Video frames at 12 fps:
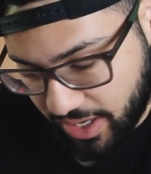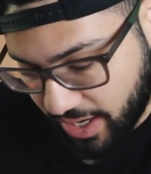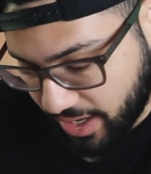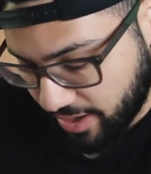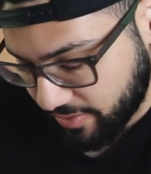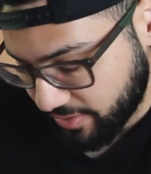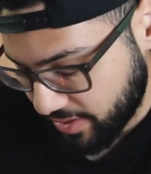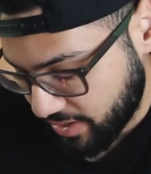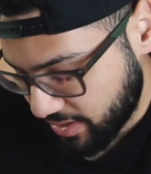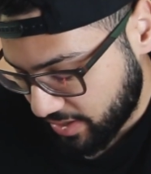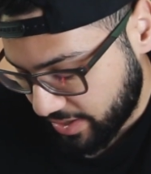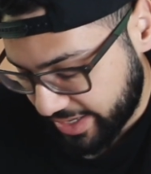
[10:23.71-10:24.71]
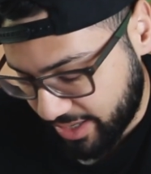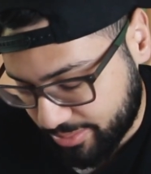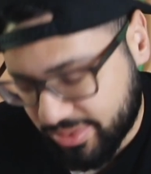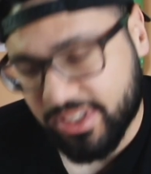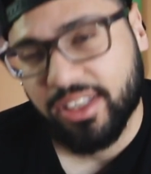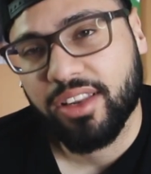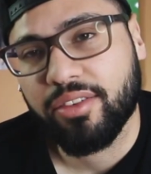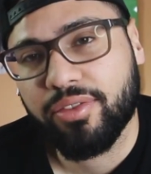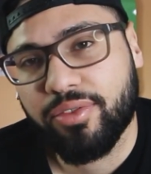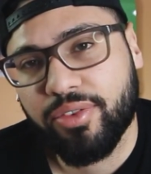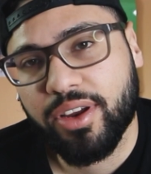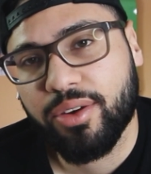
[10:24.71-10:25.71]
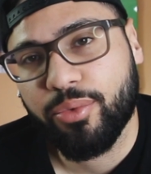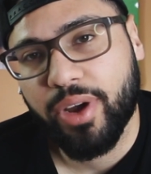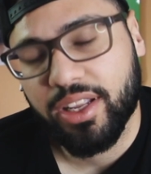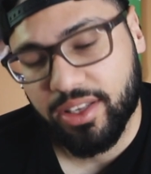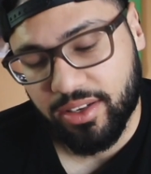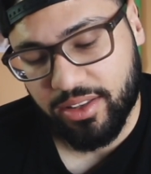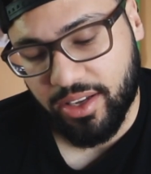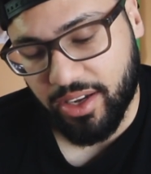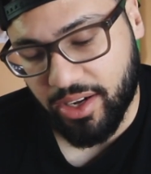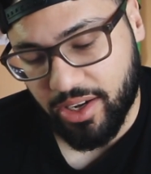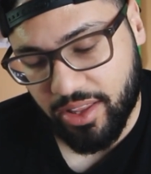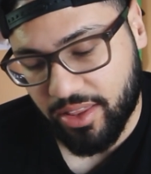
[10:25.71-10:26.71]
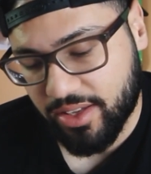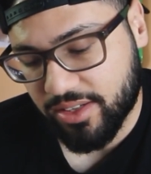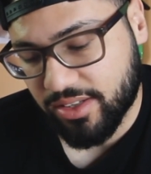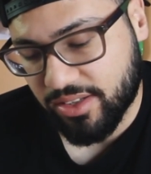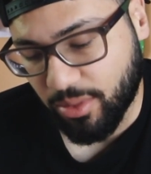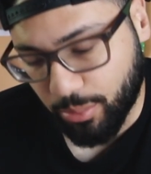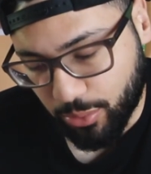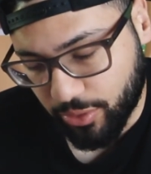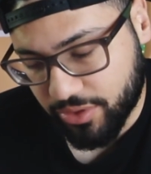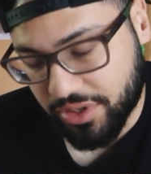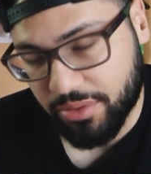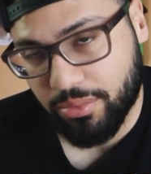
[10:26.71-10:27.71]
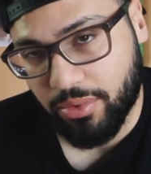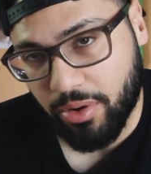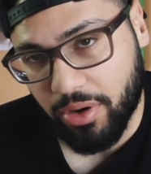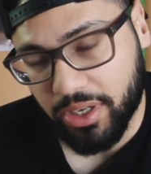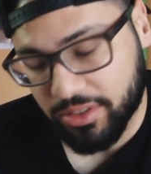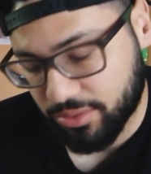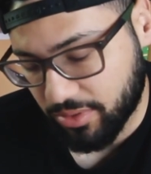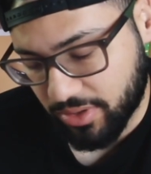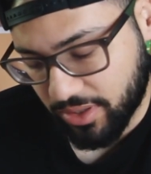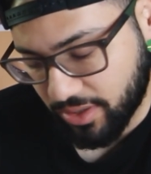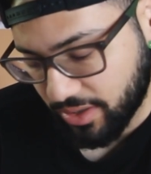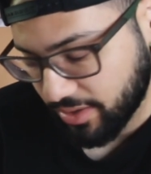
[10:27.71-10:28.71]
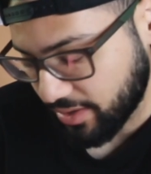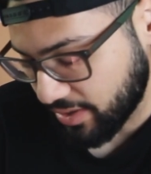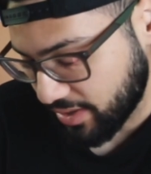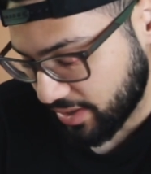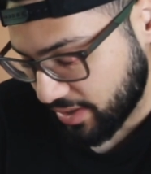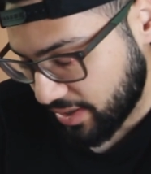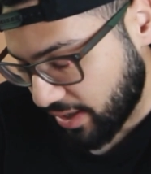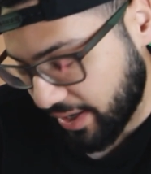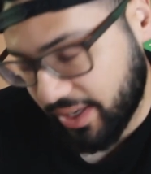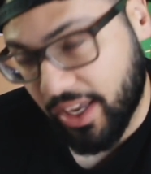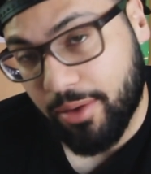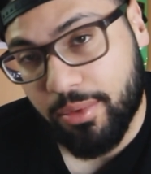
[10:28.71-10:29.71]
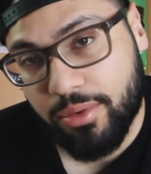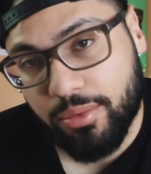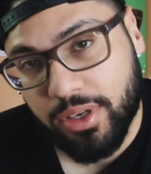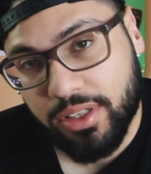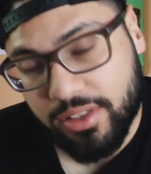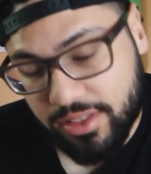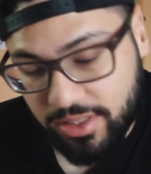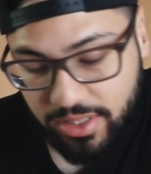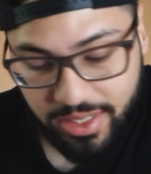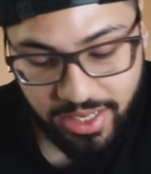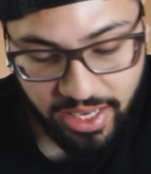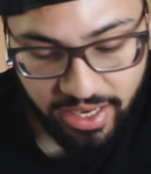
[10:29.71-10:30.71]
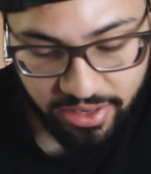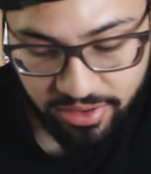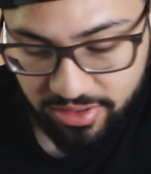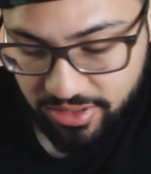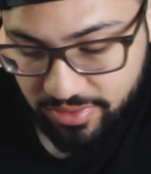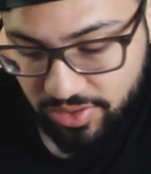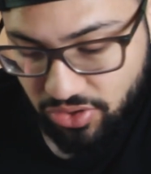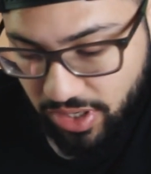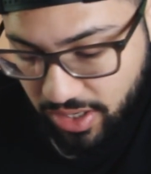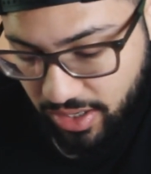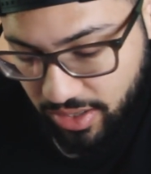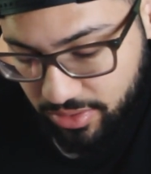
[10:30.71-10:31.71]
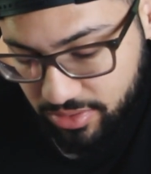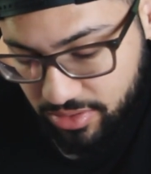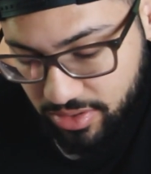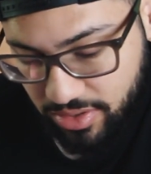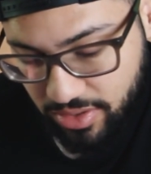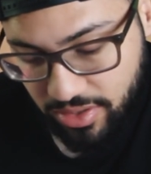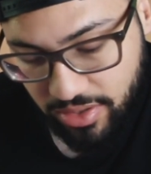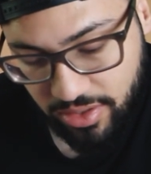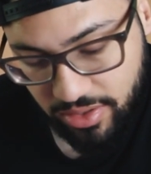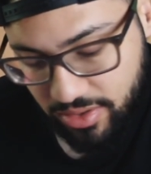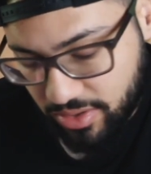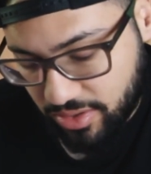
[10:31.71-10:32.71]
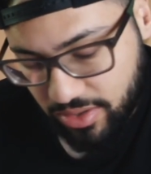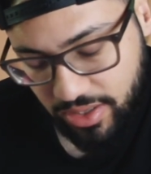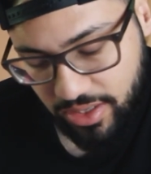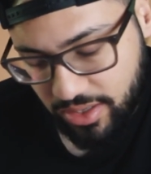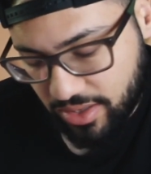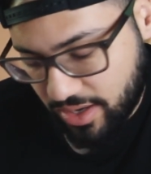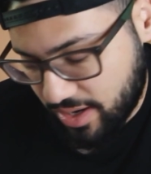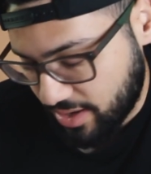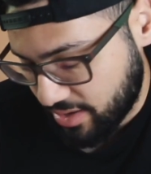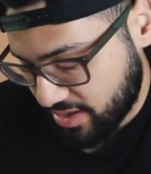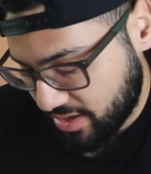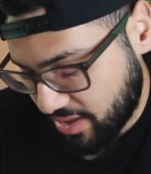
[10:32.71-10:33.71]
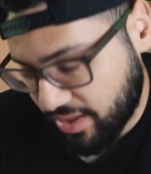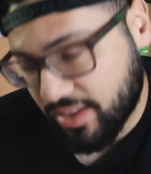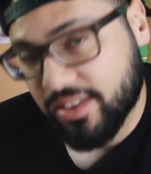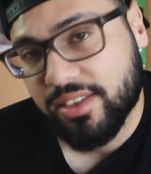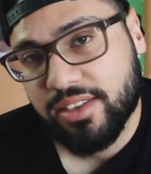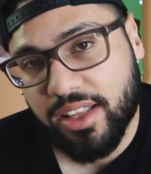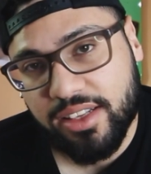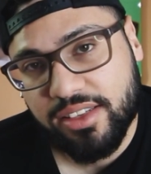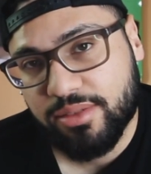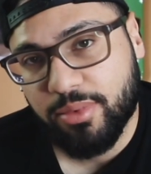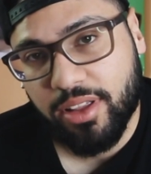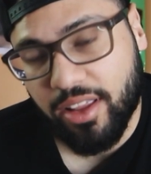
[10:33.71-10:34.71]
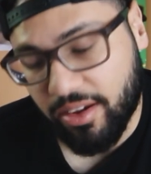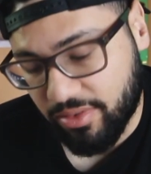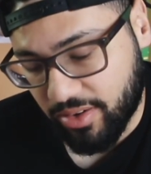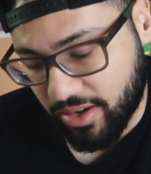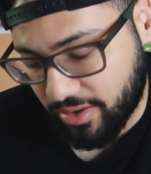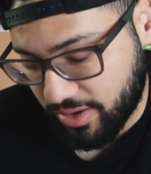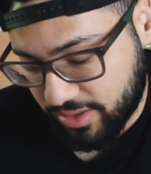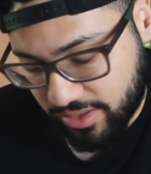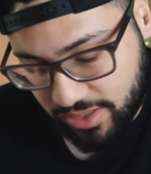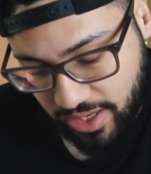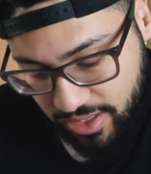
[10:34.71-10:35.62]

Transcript: and a half I'm still in the freaking waiting line. This is some bullshit, bro. I swear to God. I came in once and I couldn't even check out. And yeah, that's that's my life right now. I just